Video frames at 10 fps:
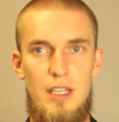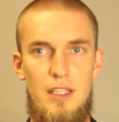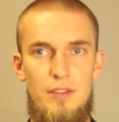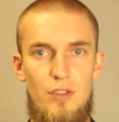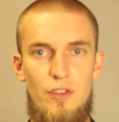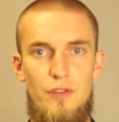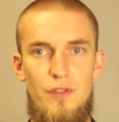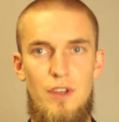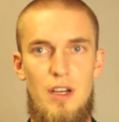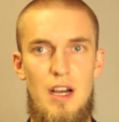sort of
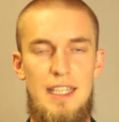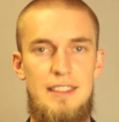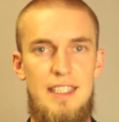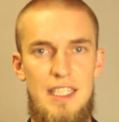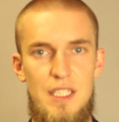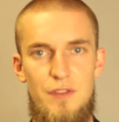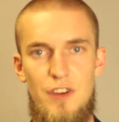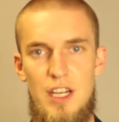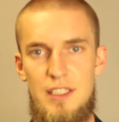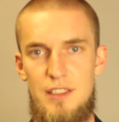
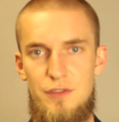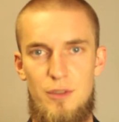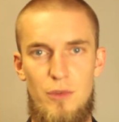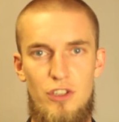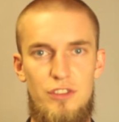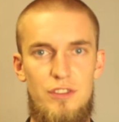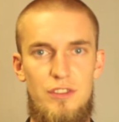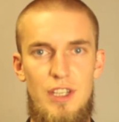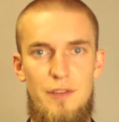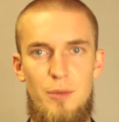identify the different
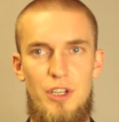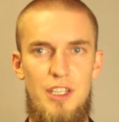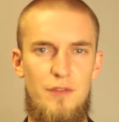emotions you have in the body.